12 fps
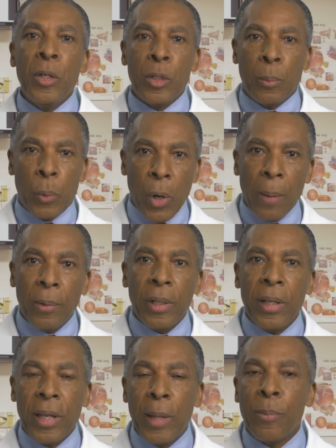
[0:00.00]
to
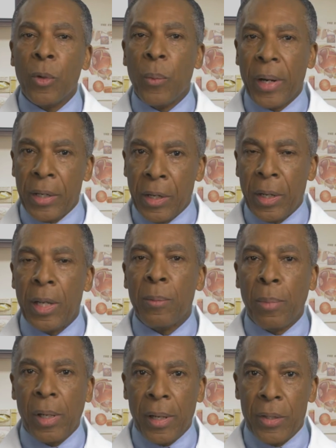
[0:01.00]
properly keep the retina in
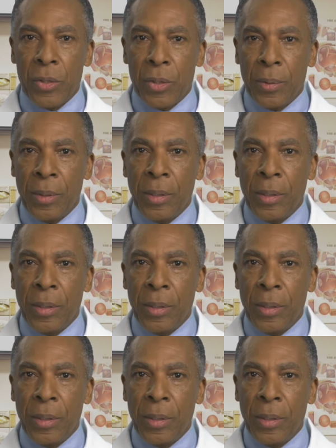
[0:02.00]
place.